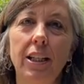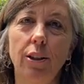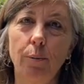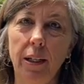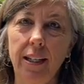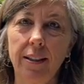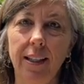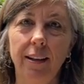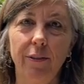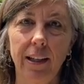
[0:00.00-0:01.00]
too many
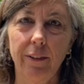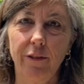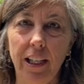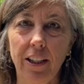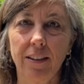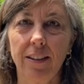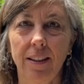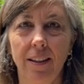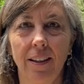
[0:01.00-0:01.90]
significant figures.